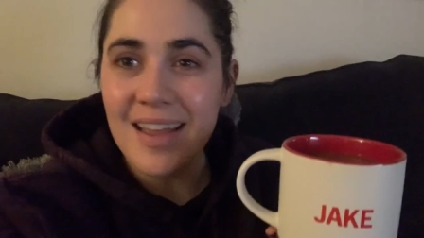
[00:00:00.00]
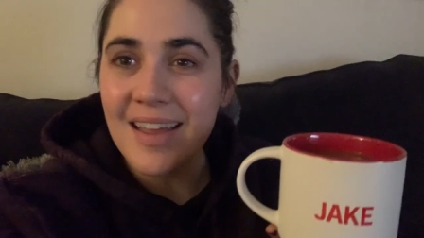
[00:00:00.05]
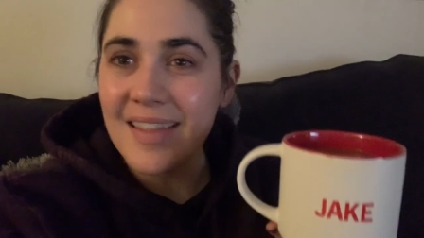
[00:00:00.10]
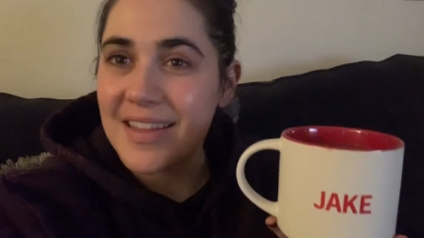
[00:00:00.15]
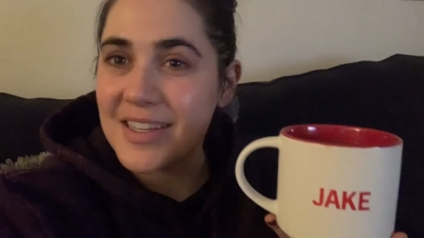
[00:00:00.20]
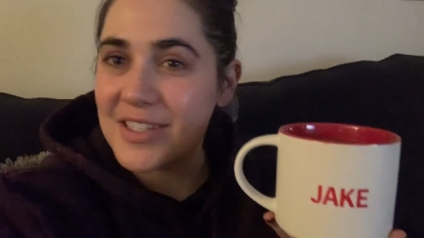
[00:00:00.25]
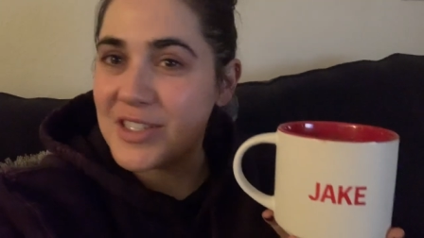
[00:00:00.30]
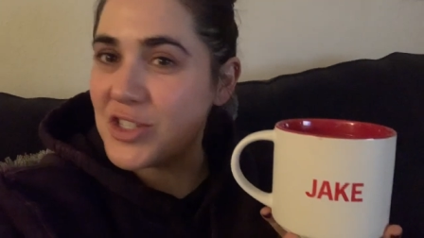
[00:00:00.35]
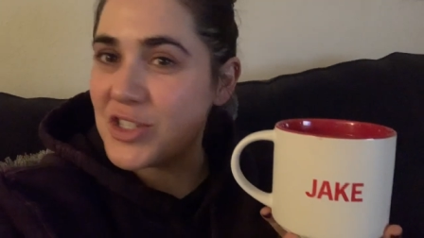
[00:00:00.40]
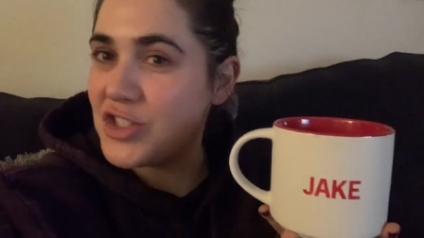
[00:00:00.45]

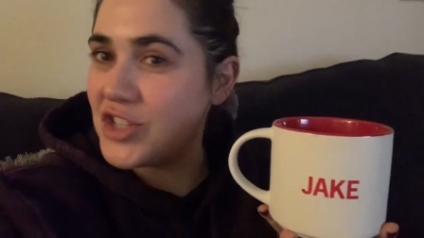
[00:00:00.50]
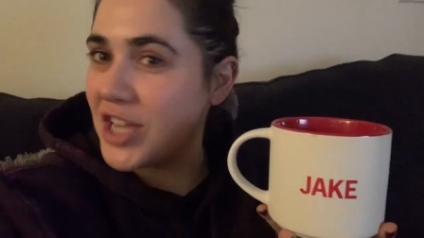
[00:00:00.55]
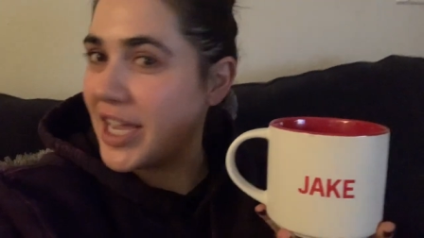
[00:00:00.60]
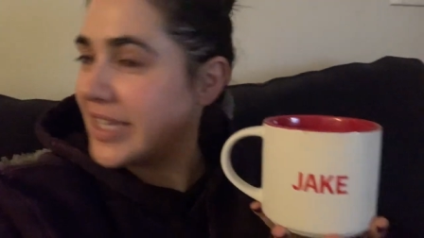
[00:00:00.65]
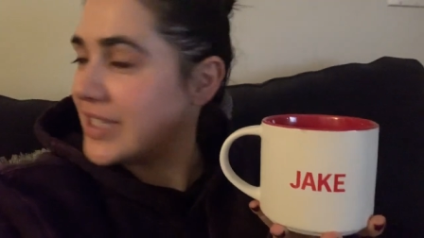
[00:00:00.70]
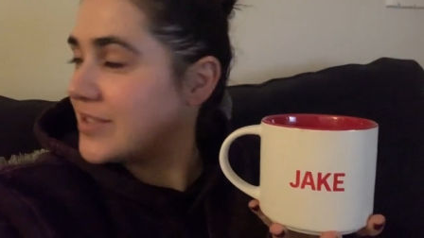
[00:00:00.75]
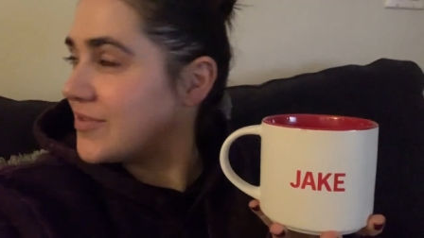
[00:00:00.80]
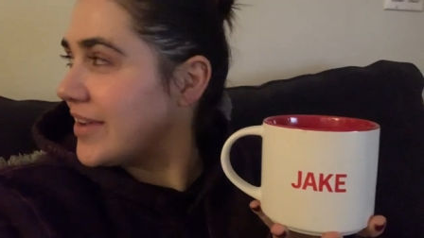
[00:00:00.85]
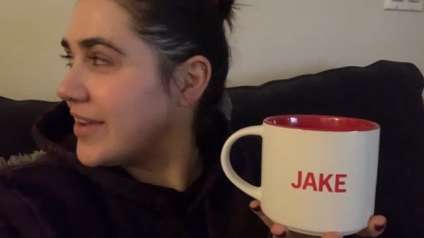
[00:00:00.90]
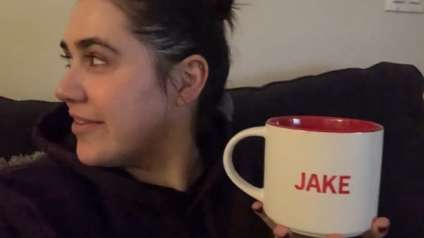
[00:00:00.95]
This is
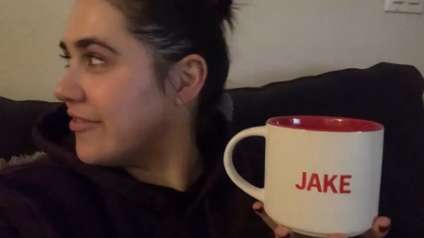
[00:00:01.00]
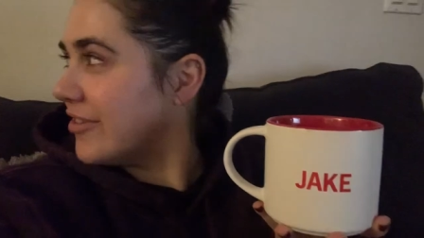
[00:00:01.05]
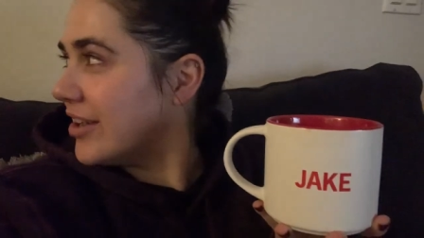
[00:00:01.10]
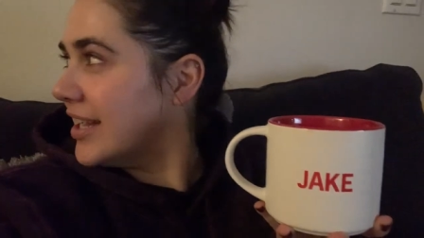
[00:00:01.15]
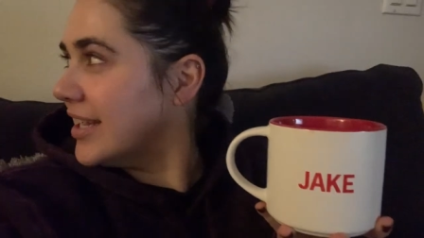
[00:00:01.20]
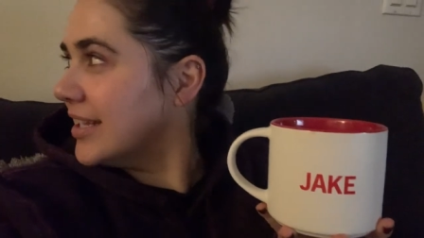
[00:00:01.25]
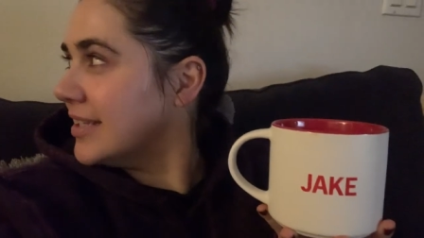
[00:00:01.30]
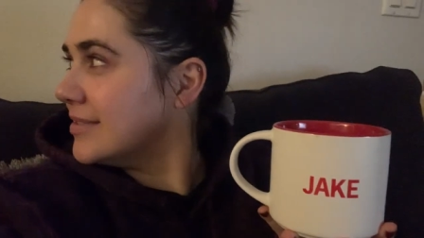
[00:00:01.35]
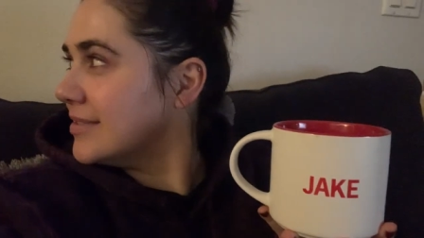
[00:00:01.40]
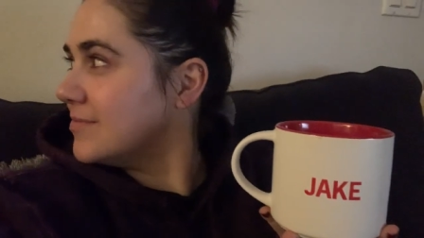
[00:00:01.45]
Jake's
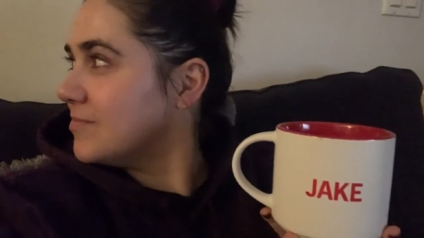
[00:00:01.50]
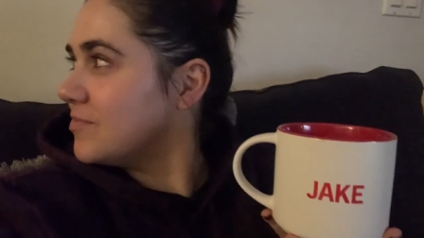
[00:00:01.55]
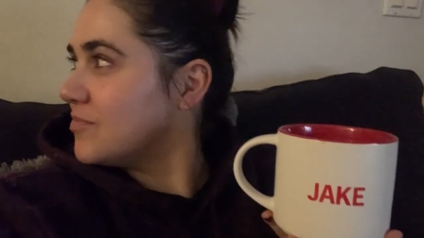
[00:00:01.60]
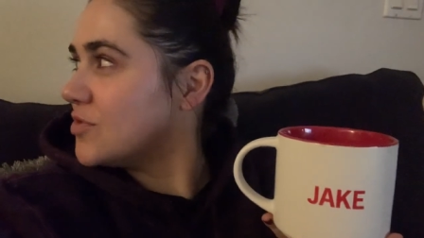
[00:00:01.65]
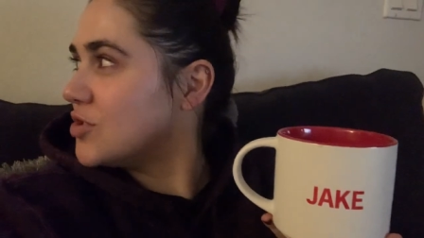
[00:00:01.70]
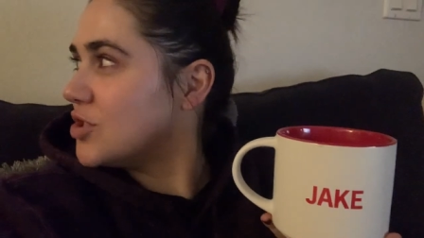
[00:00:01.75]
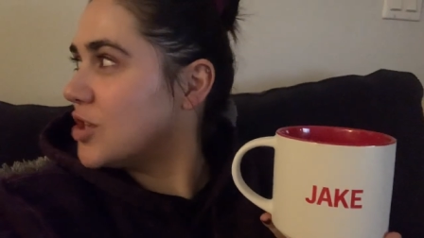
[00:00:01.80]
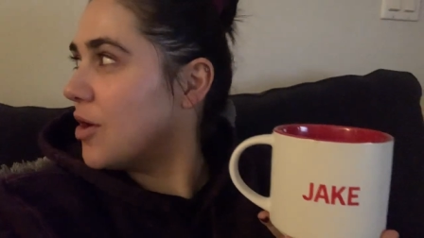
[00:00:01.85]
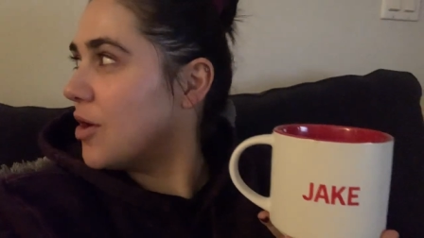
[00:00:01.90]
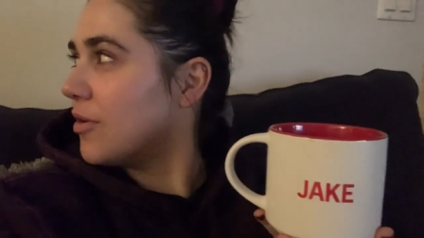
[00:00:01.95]
favorite
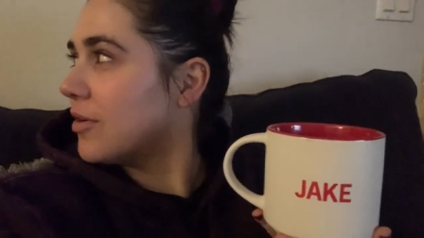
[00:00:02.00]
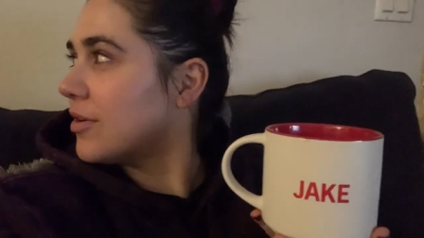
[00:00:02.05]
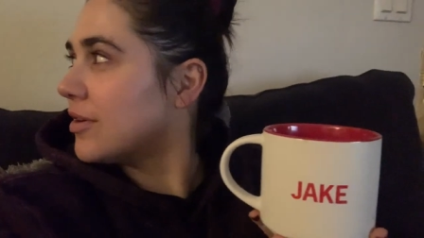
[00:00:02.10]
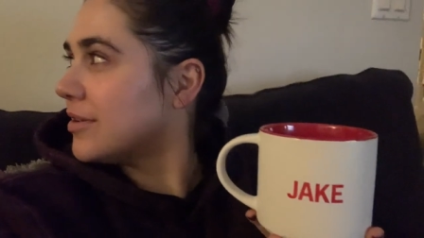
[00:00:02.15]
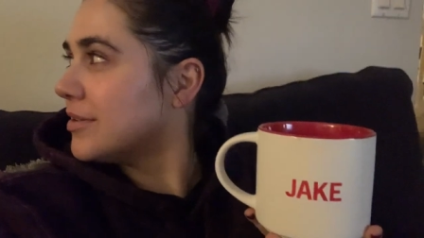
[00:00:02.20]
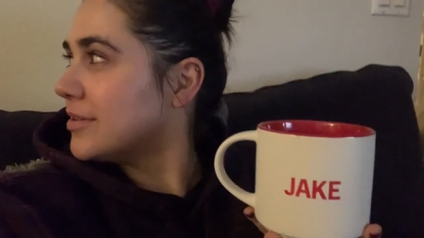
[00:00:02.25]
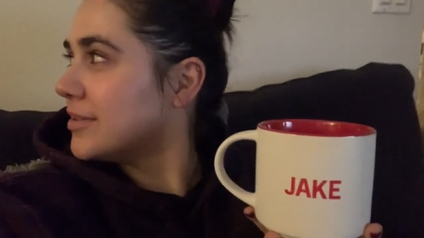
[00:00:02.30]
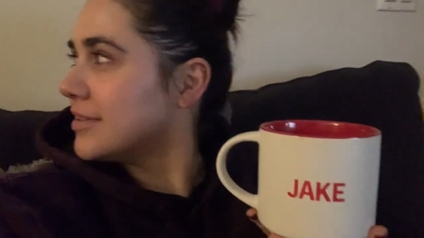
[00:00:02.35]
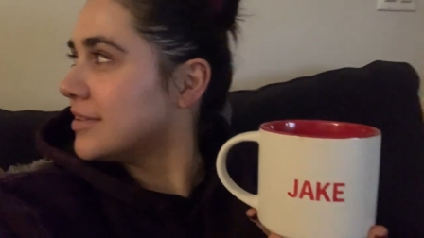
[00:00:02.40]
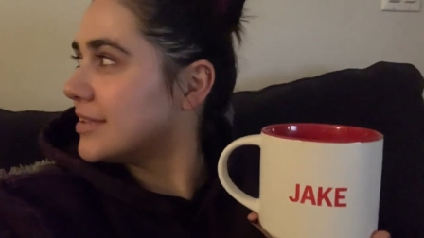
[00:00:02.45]
joke
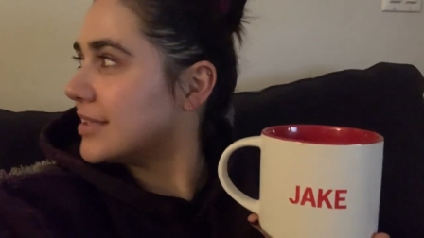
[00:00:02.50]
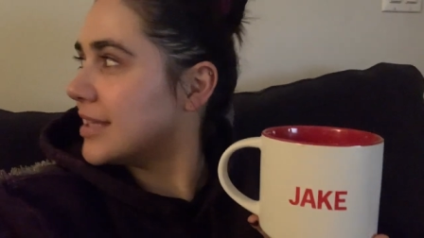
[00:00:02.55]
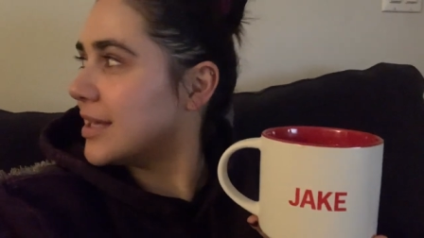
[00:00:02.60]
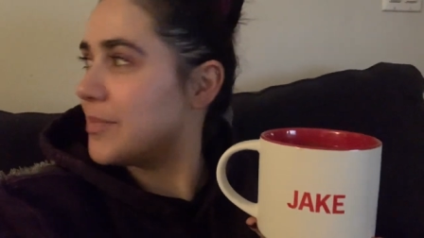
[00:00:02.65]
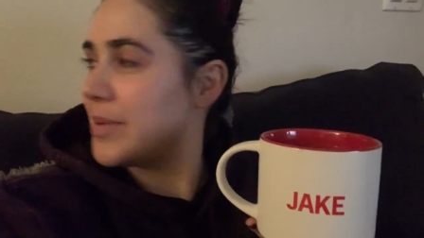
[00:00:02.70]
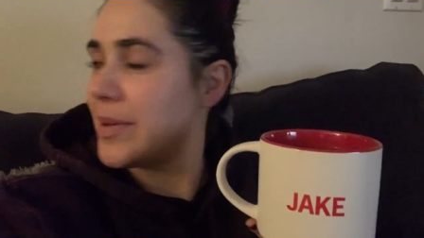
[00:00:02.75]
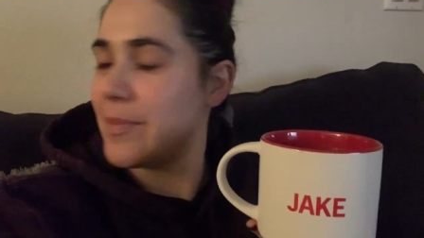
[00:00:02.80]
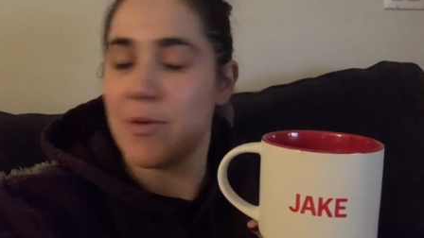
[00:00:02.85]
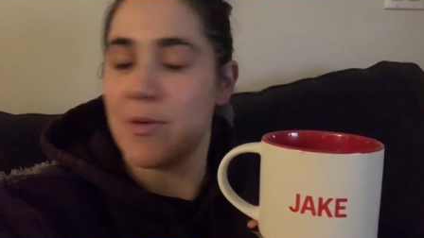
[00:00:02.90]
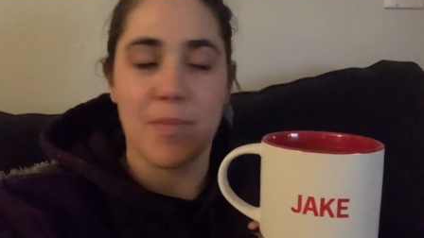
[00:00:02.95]
that
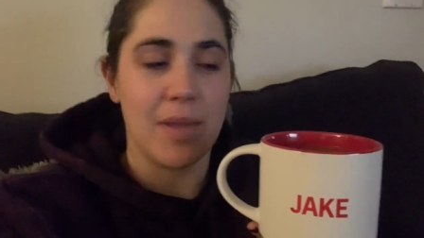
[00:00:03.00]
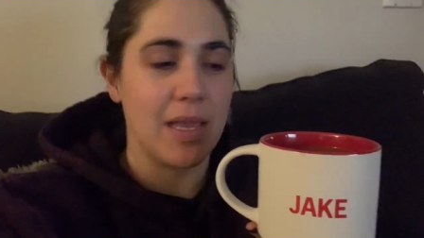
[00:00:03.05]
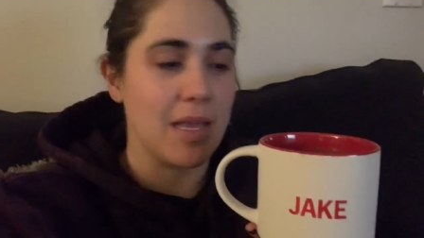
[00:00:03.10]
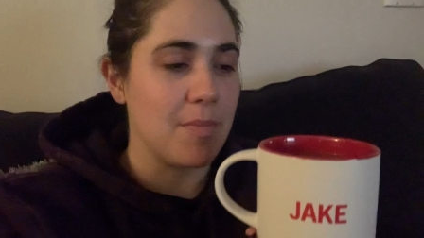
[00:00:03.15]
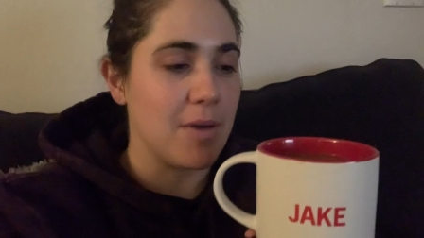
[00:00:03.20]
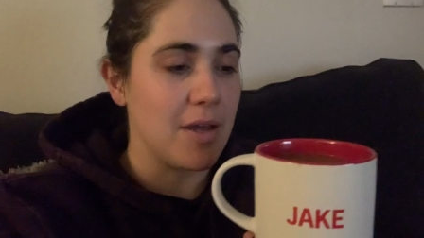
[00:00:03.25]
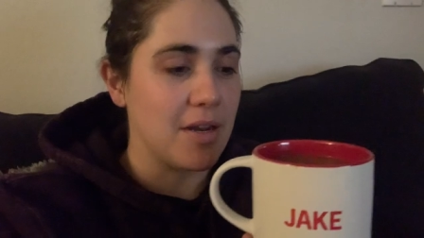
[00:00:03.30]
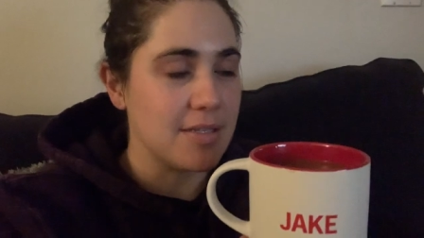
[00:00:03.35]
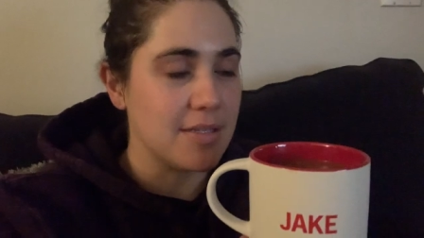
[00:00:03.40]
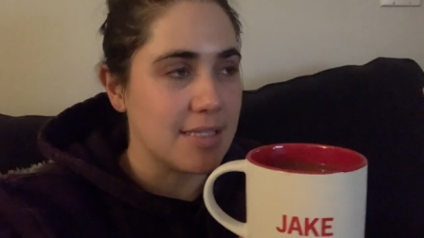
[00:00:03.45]
people make
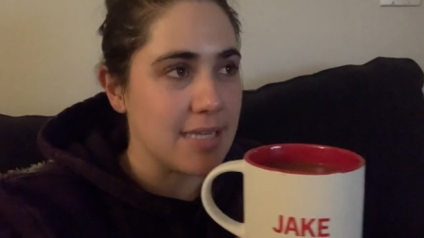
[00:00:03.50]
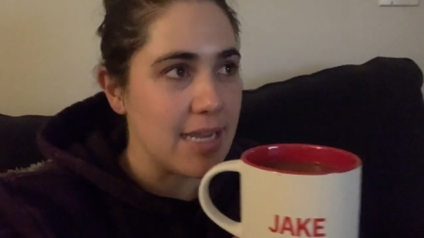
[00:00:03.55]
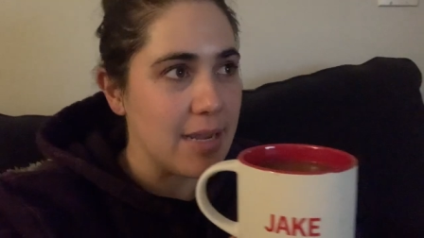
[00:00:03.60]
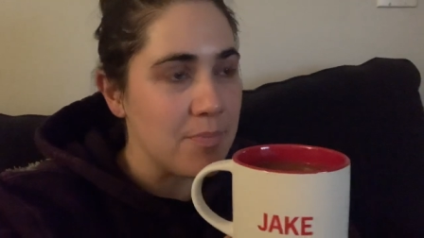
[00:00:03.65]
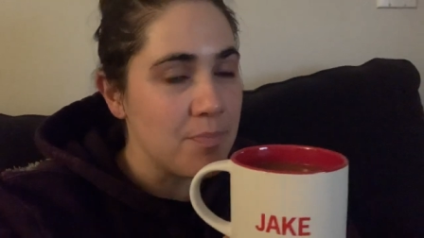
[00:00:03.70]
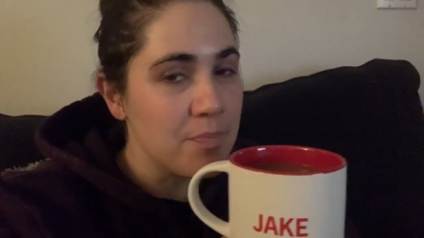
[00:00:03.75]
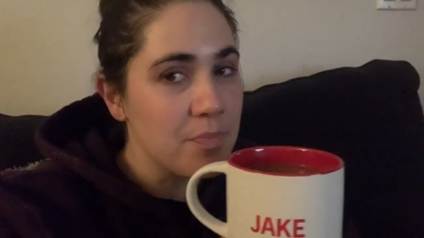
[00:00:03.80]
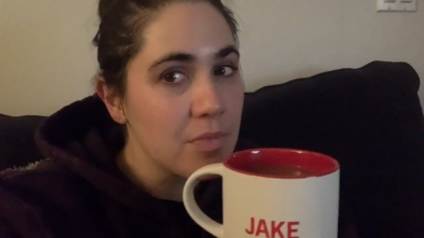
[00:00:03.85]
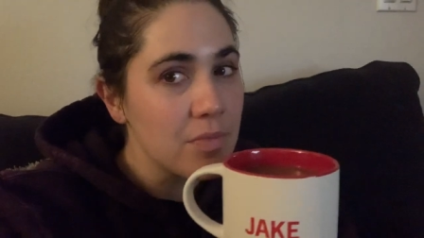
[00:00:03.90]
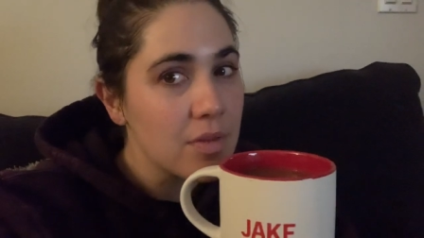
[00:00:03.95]
about his name.